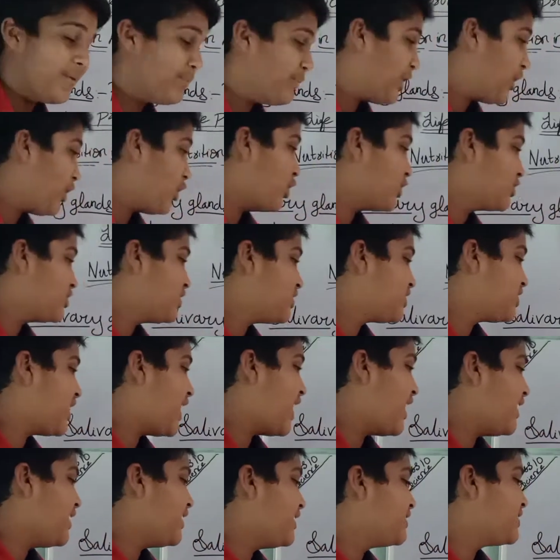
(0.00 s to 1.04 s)
Because
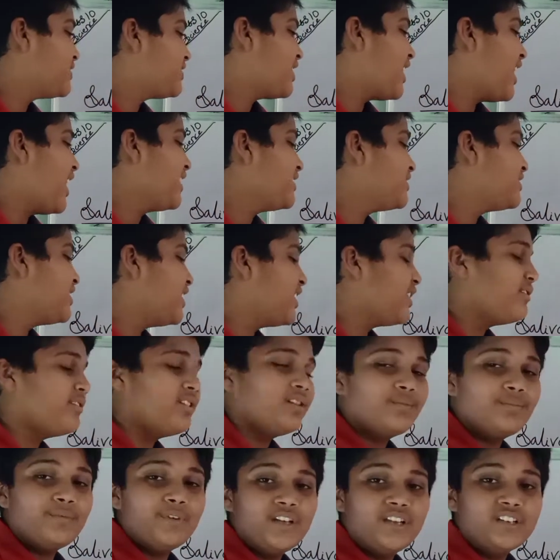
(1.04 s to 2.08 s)
in starch there
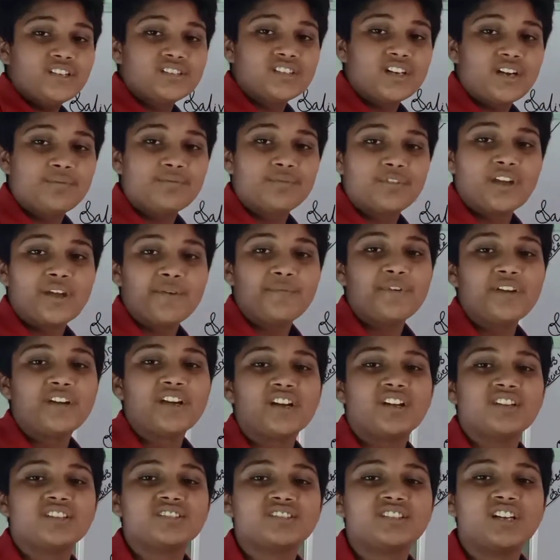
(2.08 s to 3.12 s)
will be some
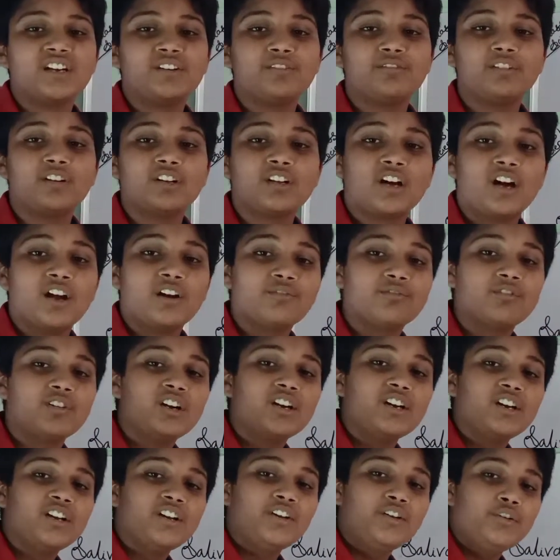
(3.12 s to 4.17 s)
chemicals that will
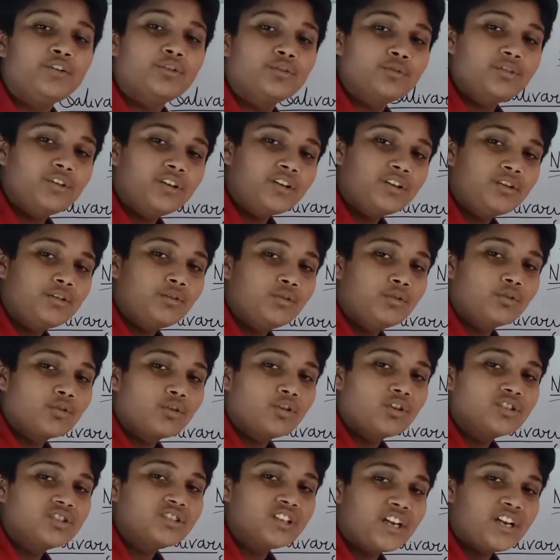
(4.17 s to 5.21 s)
convert into the
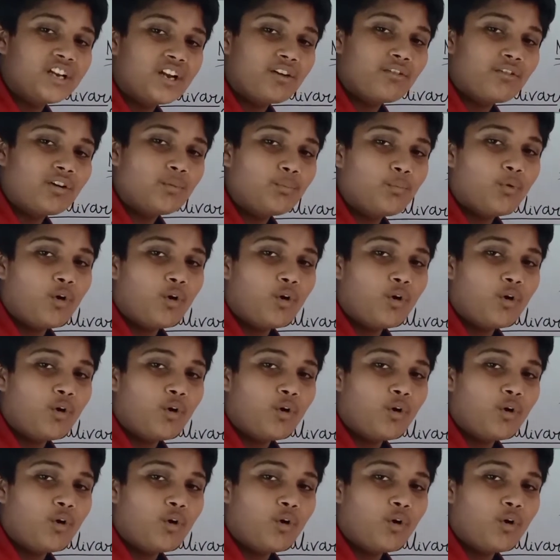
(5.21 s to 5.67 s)
glucose in our